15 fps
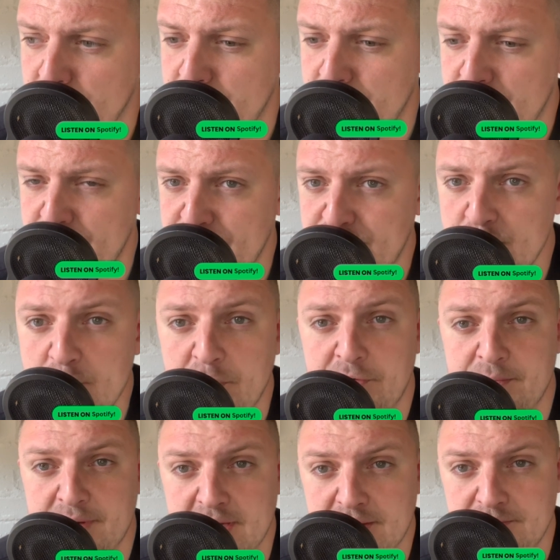
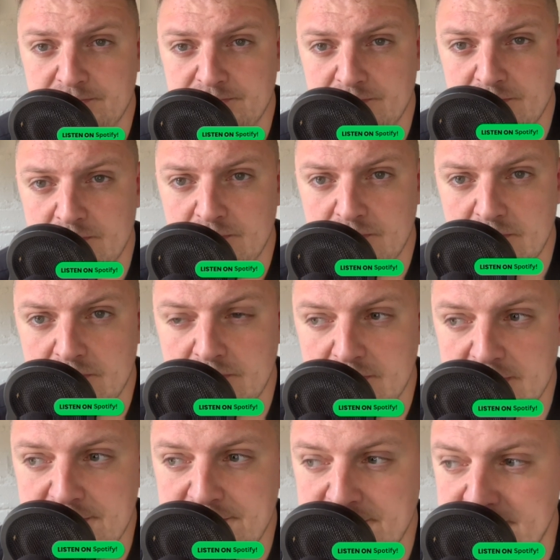soothed me,
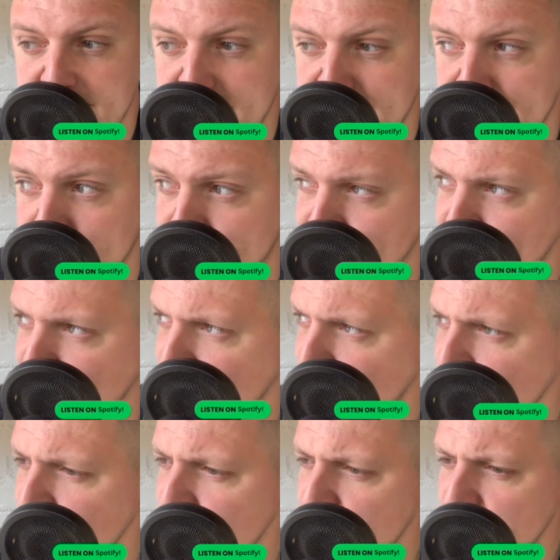instantly
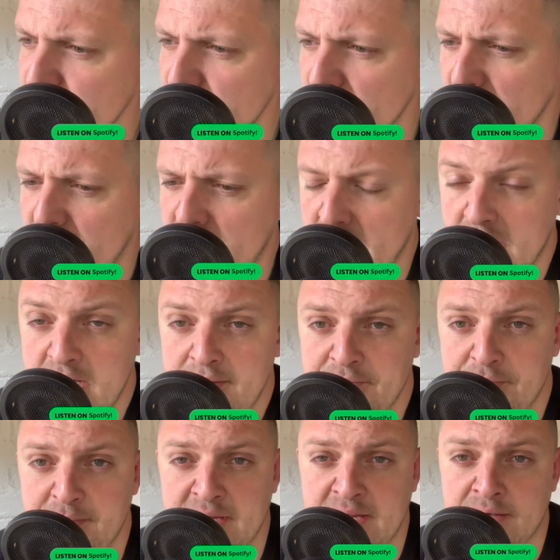
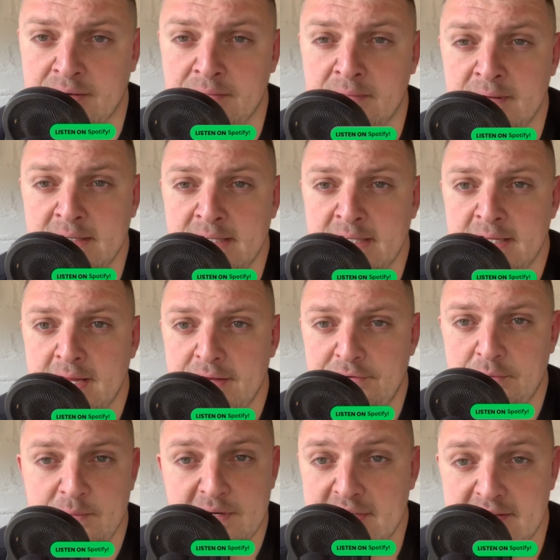calmed me, and it's
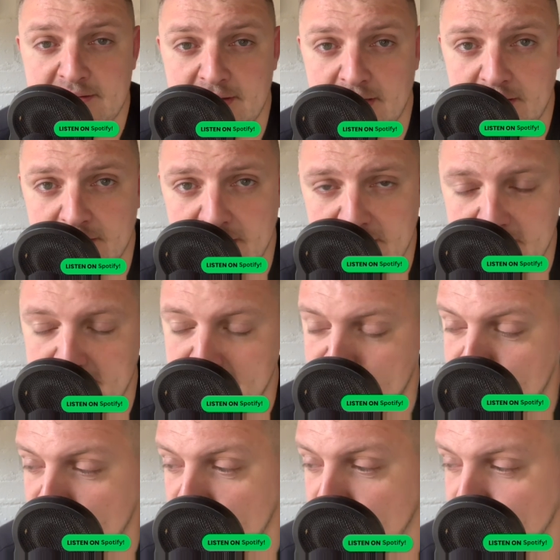the weirdest thing. I can't
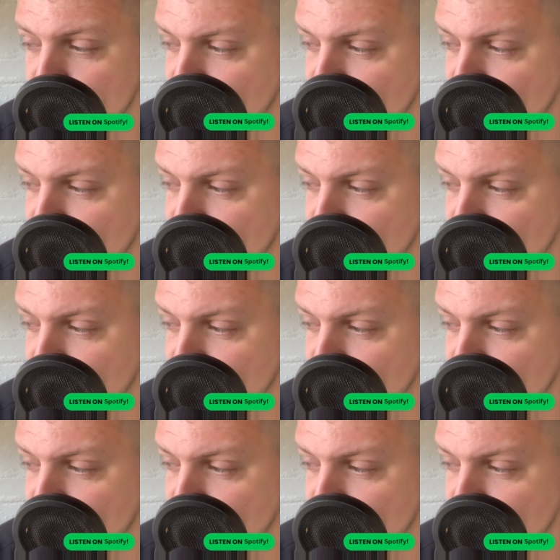explain it.